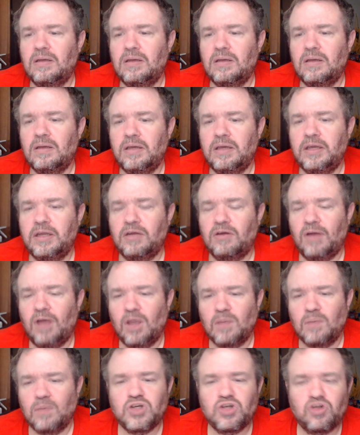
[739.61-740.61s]

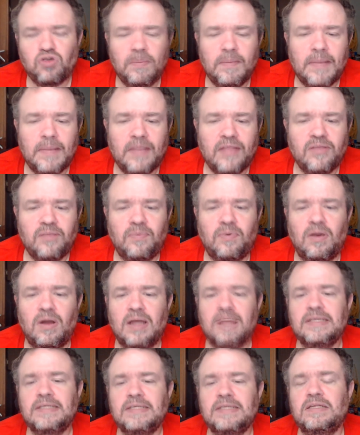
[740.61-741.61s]
help streamline the
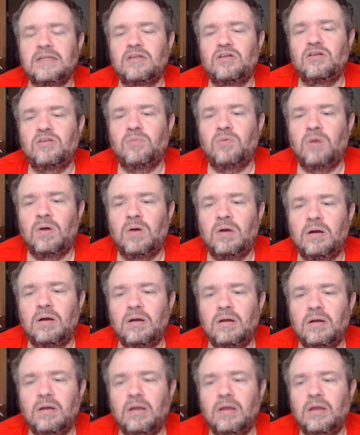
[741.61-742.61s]
process a little more.
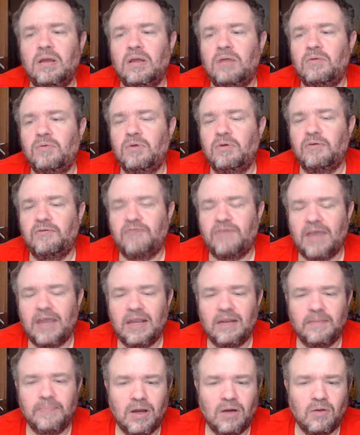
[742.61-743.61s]
We will find
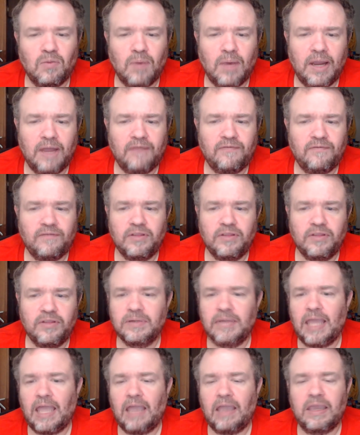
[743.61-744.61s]
a better way for them to
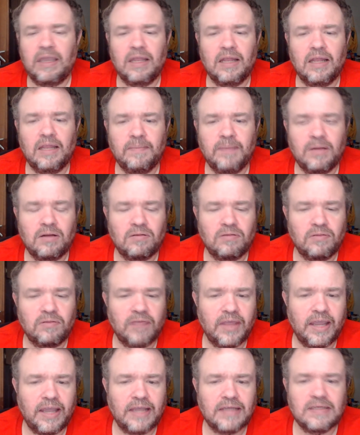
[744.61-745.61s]
calculate medical
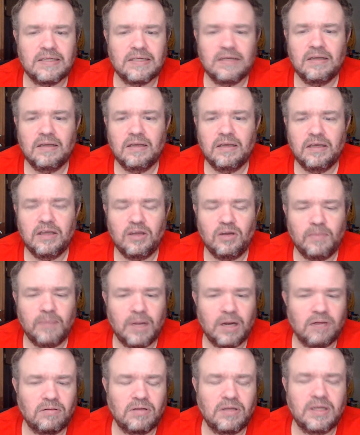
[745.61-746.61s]
things,
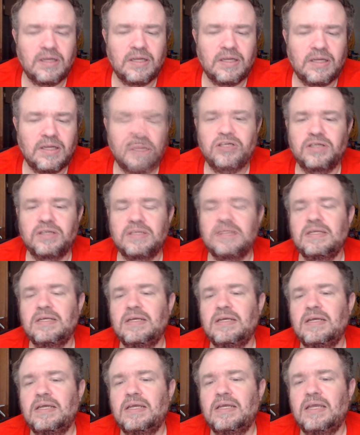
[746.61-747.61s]
medical deductions.
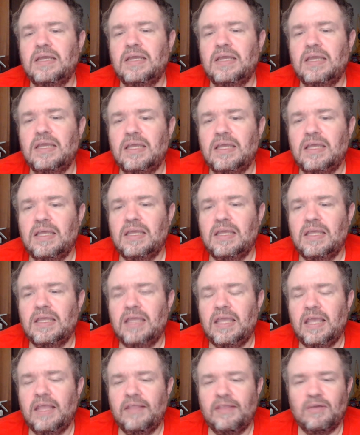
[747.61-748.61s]

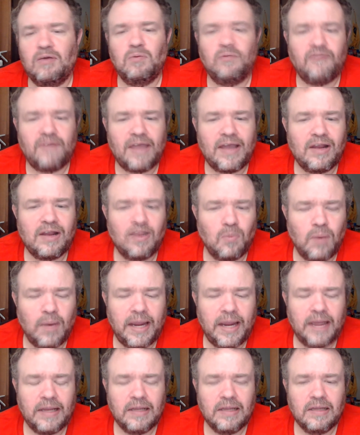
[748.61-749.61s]
And that we'll find a
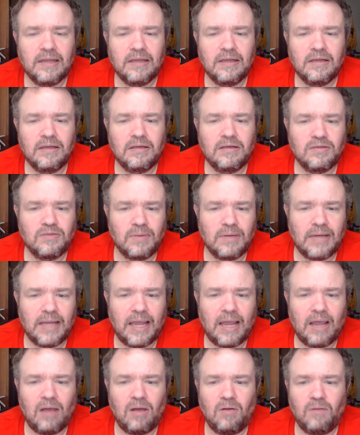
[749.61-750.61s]
way to
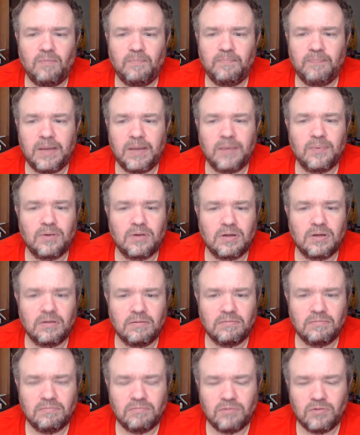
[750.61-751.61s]
allow people to
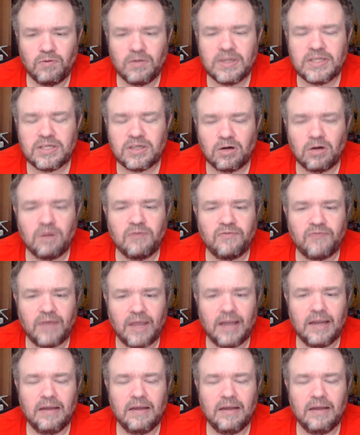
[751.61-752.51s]
recertify